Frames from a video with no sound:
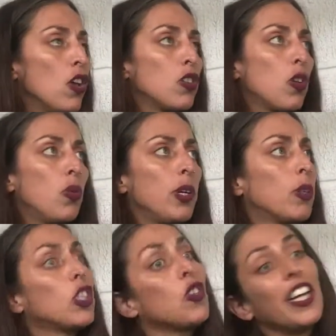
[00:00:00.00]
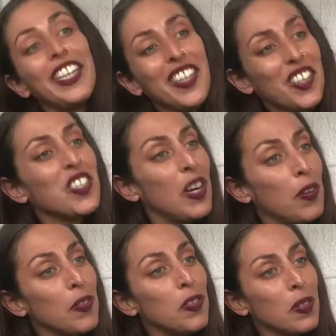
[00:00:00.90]
So we were training
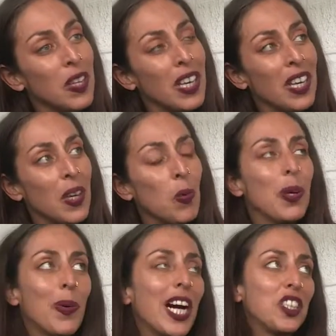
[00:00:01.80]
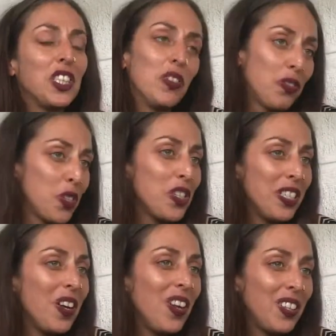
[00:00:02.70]
ourselves. We were actually the first
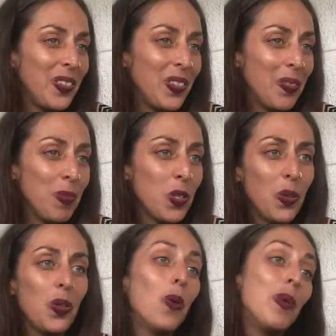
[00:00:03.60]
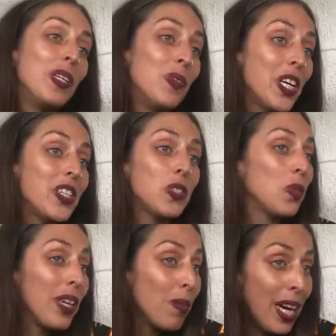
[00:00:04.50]
in Holland, so nobody was
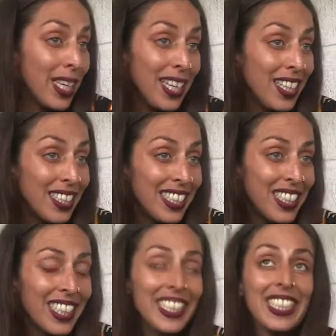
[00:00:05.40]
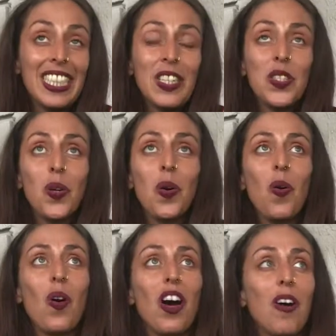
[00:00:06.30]
doing whacking.
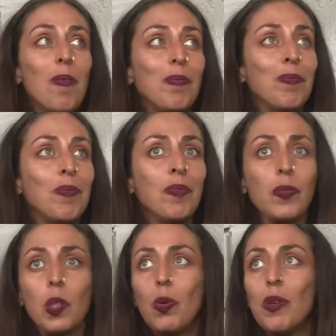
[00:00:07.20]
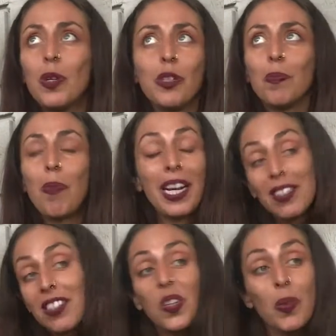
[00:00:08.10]
So we were
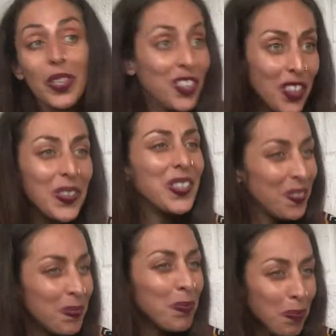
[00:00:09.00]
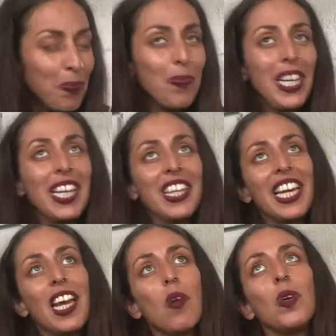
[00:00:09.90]
practicing with each other, and
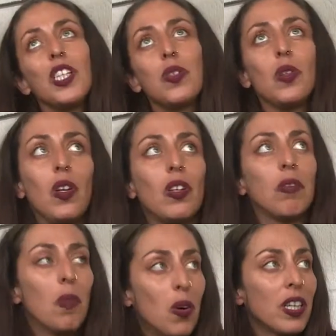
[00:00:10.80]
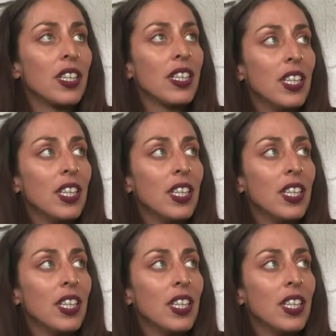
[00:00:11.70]
then I wanted to learn more